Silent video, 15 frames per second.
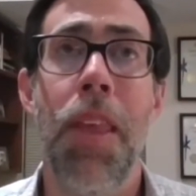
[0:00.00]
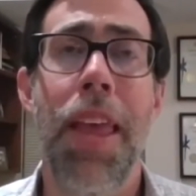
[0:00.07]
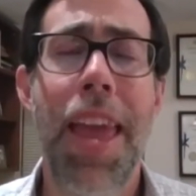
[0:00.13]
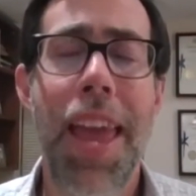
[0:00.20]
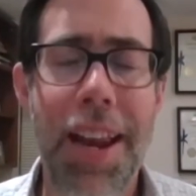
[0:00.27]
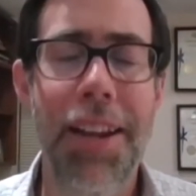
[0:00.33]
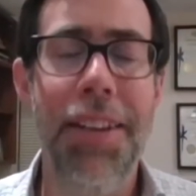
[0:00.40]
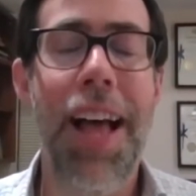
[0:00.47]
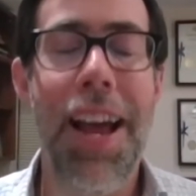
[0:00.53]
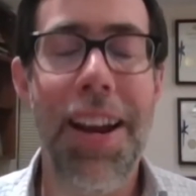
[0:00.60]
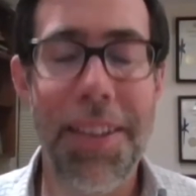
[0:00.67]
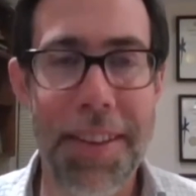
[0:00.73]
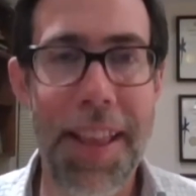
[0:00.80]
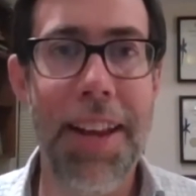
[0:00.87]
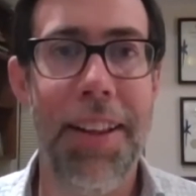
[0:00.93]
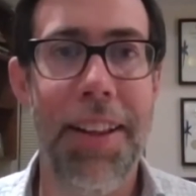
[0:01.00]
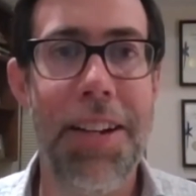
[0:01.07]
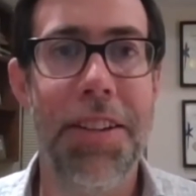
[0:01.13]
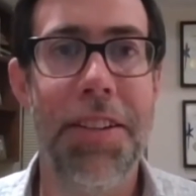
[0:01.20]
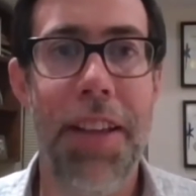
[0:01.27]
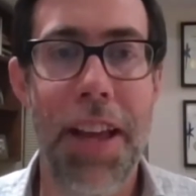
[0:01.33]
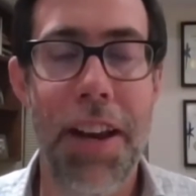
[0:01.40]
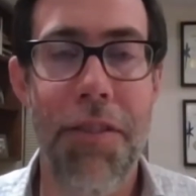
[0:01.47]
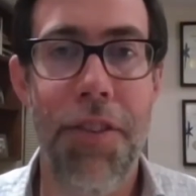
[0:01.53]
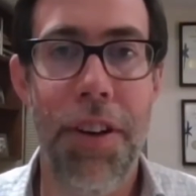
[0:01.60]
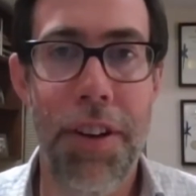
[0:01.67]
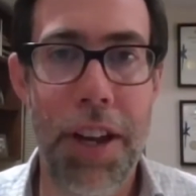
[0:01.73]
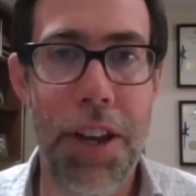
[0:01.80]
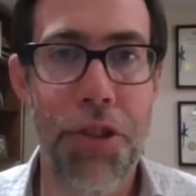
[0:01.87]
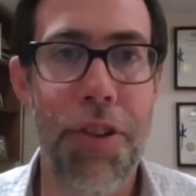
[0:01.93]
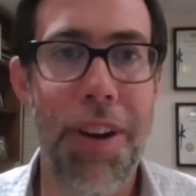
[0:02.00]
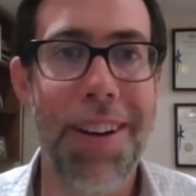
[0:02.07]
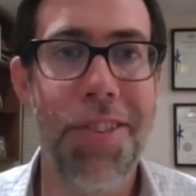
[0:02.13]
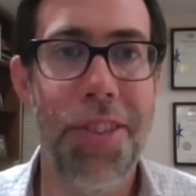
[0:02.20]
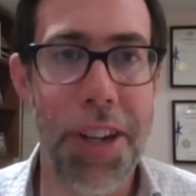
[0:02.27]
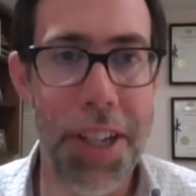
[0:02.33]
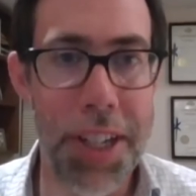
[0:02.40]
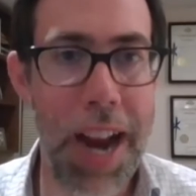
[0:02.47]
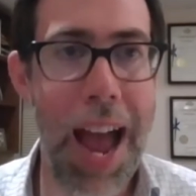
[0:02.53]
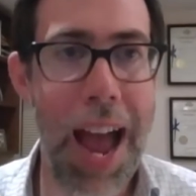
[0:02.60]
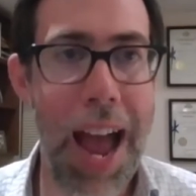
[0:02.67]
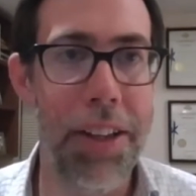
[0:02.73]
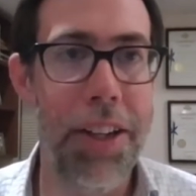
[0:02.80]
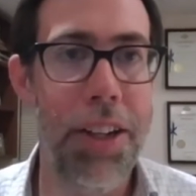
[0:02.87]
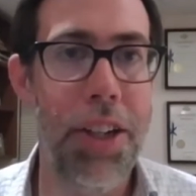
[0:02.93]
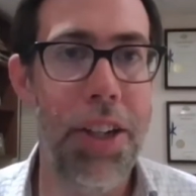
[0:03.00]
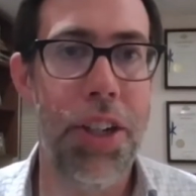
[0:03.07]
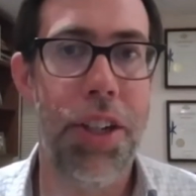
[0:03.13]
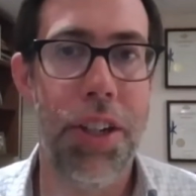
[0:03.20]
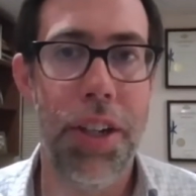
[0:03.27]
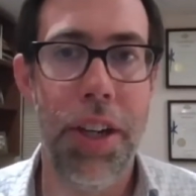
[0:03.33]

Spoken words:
in a lot of state legislative districts, the challenge